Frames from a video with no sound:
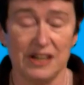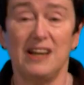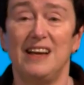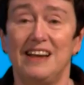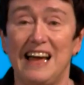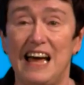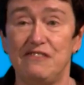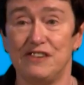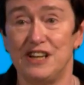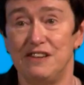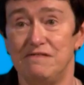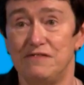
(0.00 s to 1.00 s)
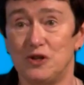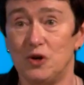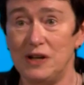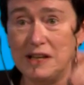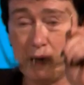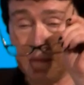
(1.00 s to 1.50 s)
an advert
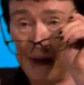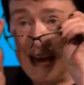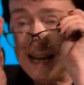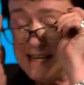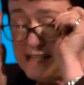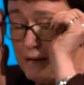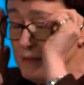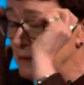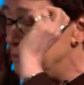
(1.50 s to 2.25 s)
for my academic